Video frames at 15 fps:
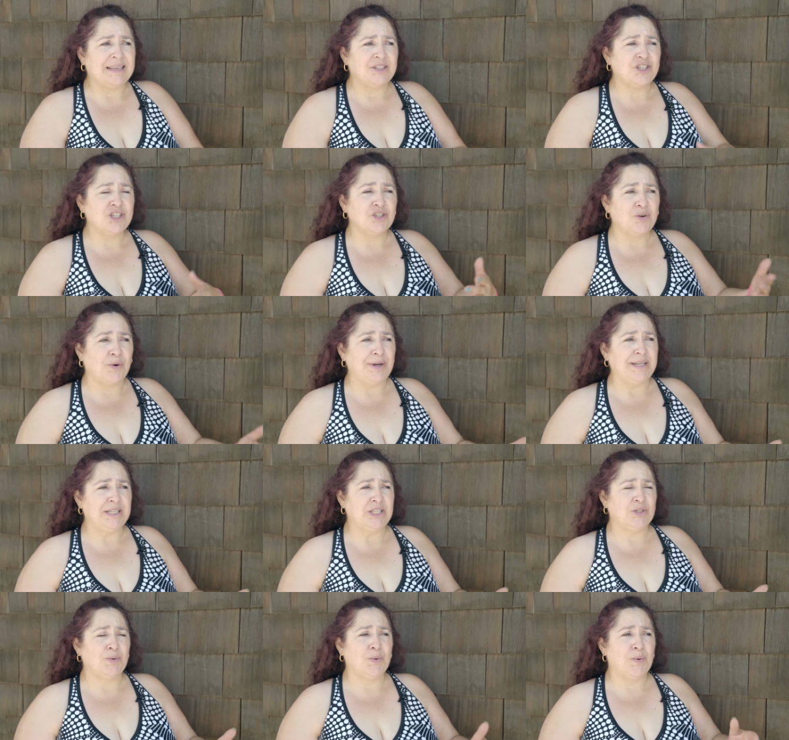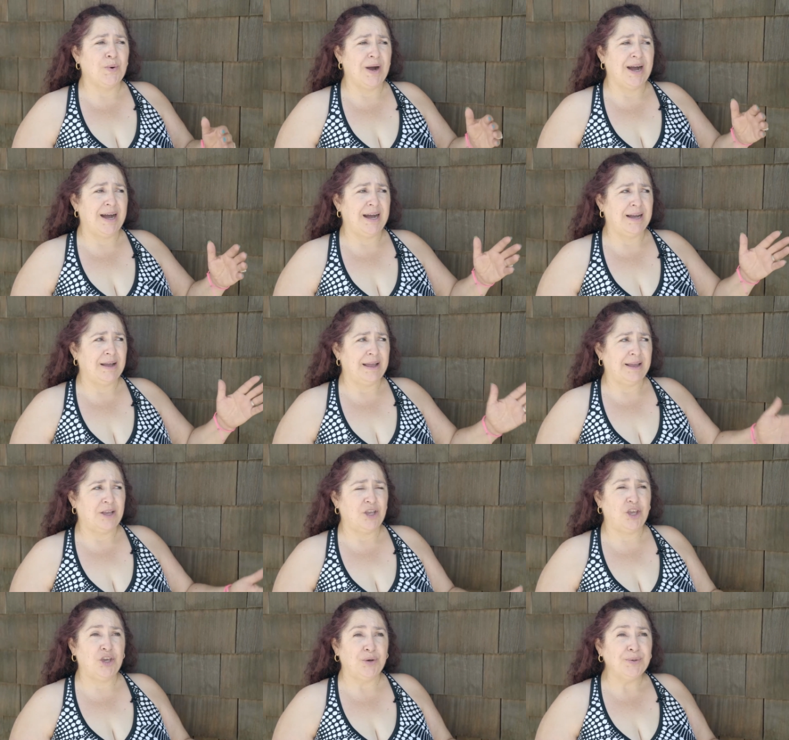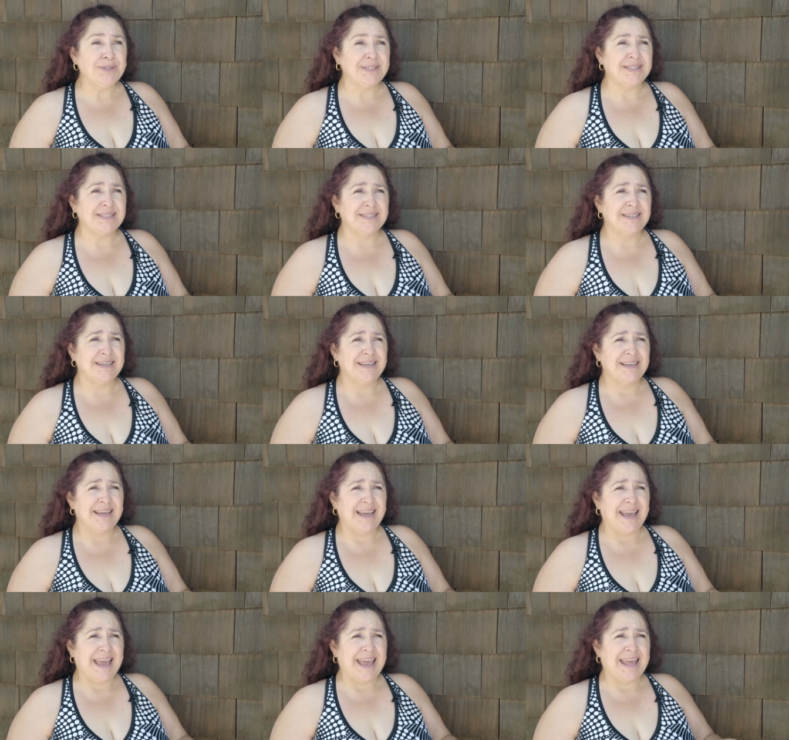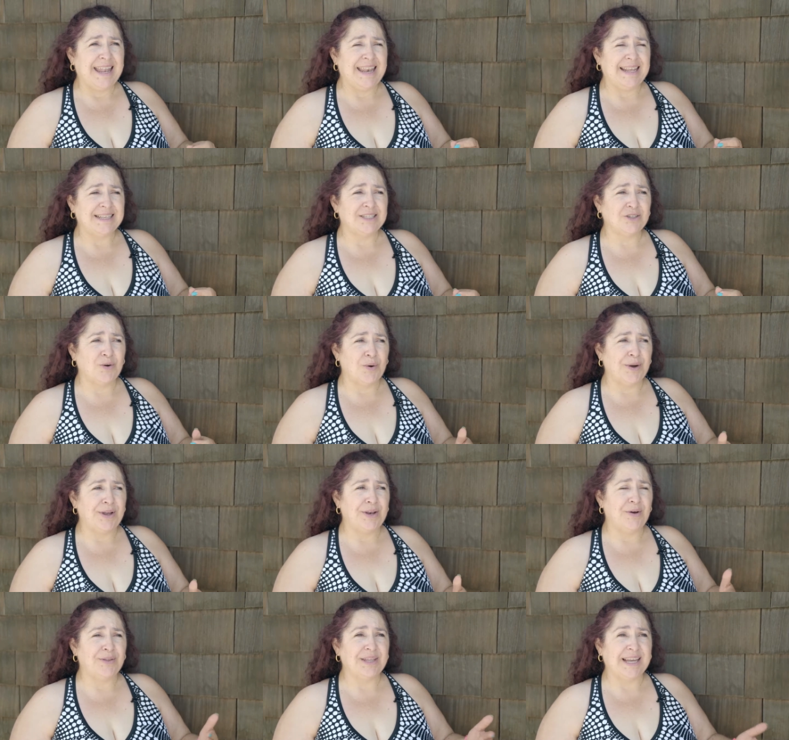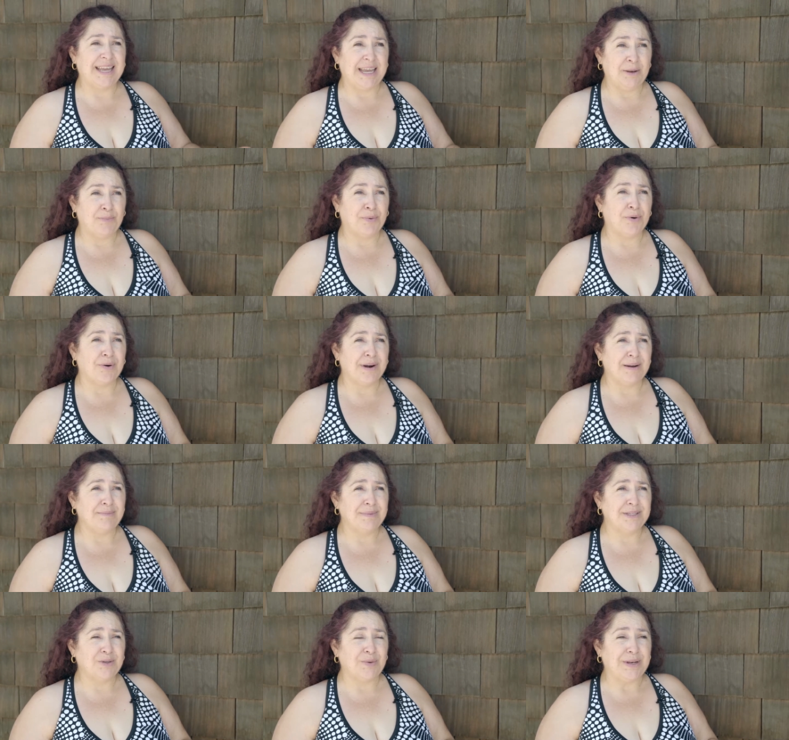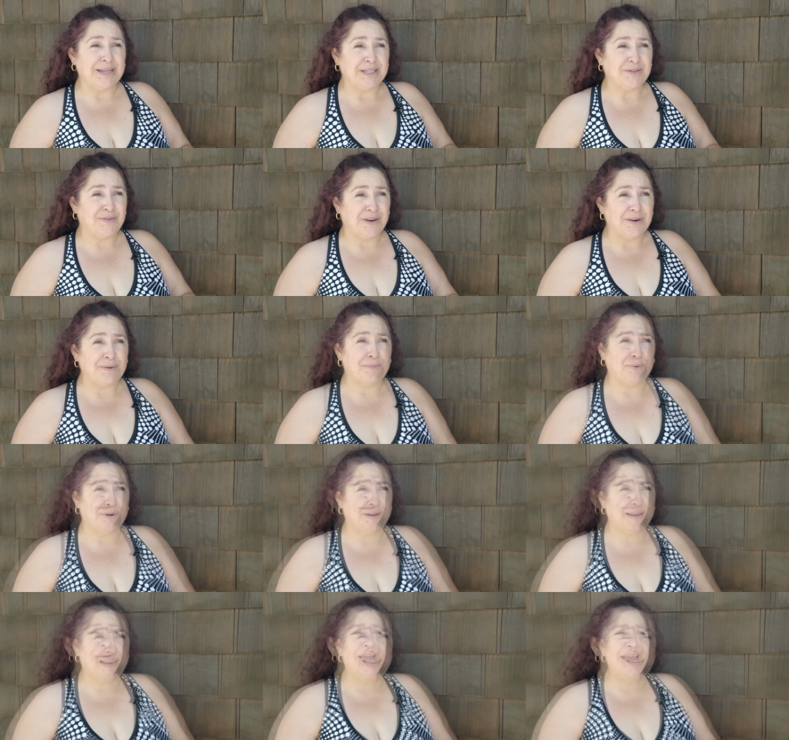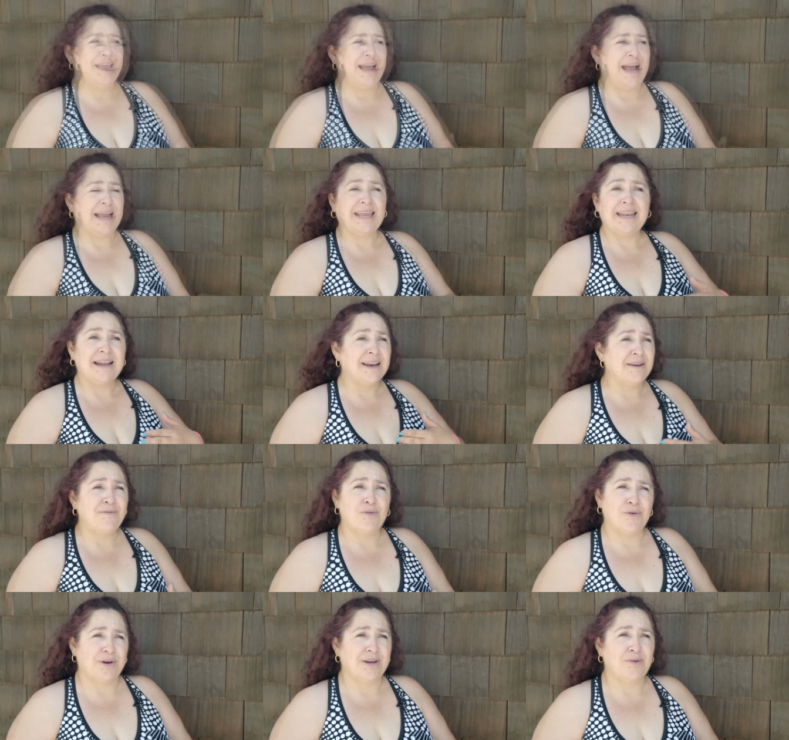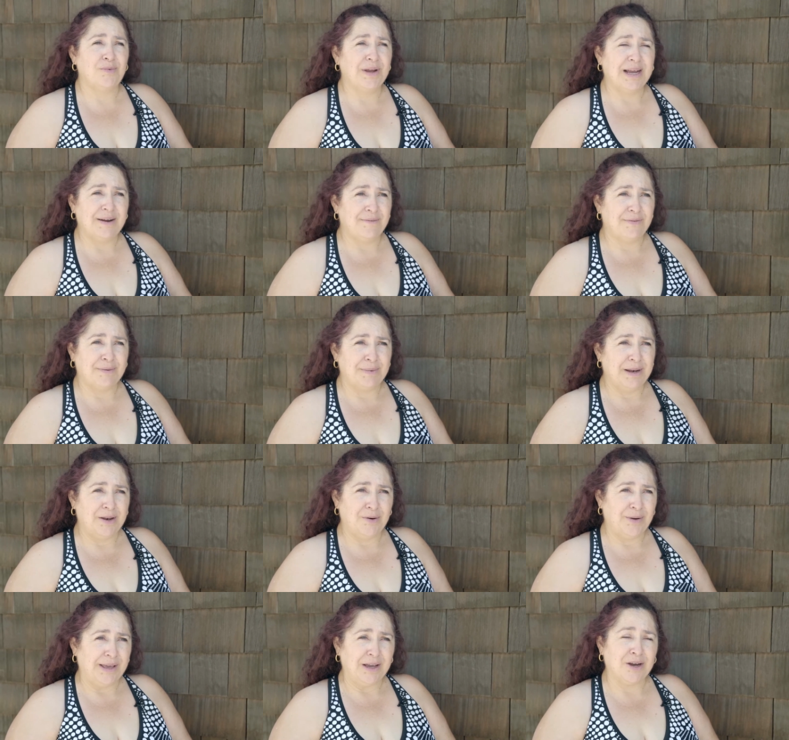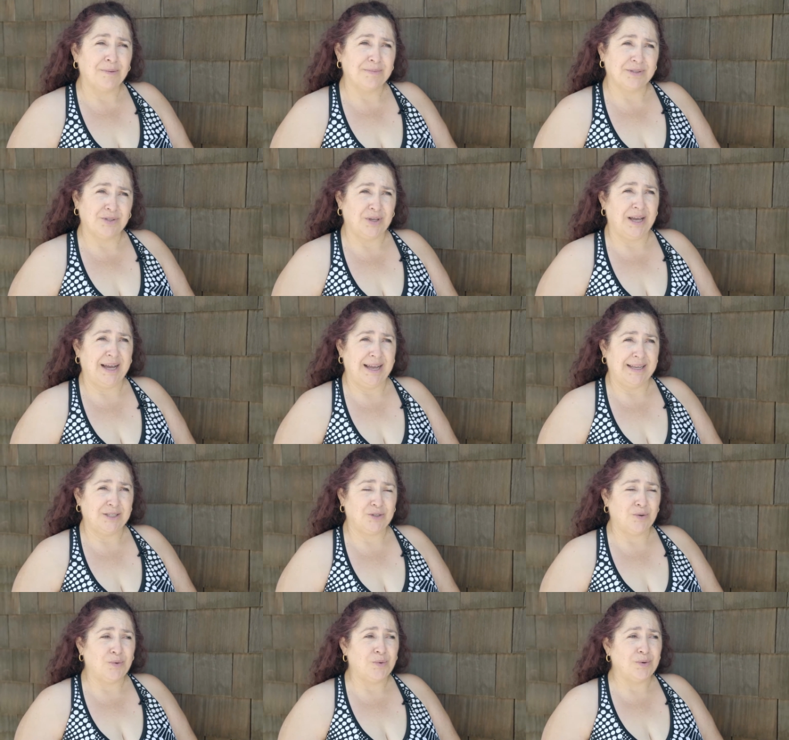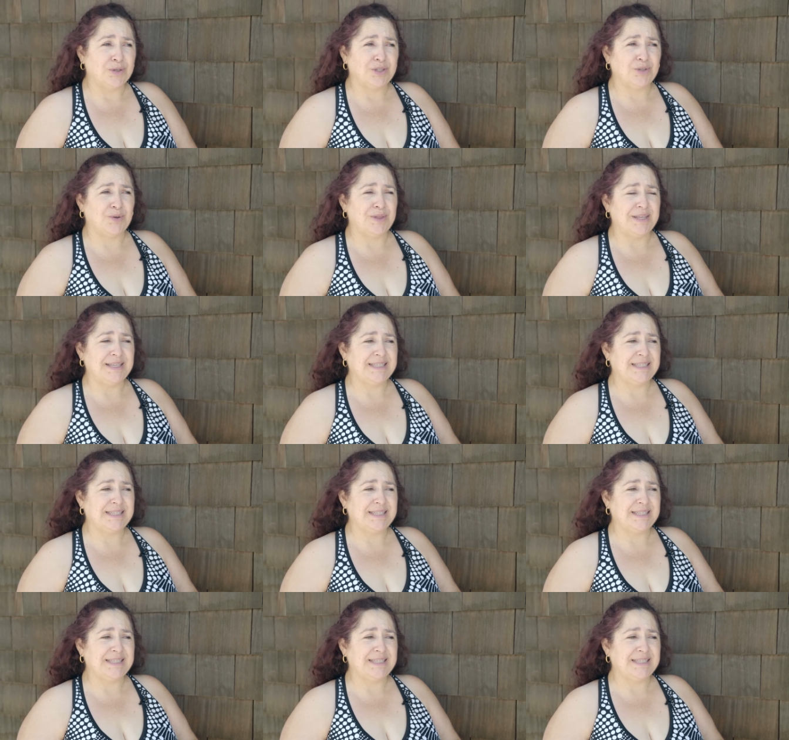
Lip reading: She's going to Hughes and is going on the GATE program, so it's very important. I cannot afford it. We come from a low-income school, so